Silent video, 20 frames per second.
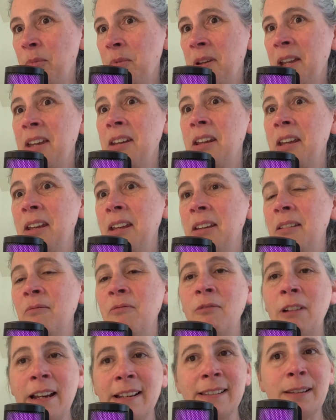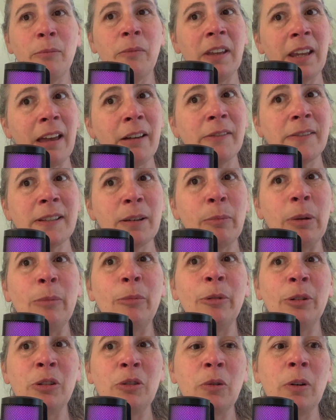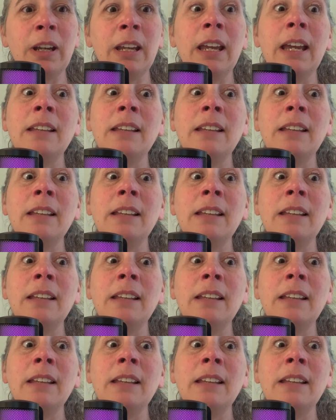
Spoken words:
Can I write something else that people enjoy?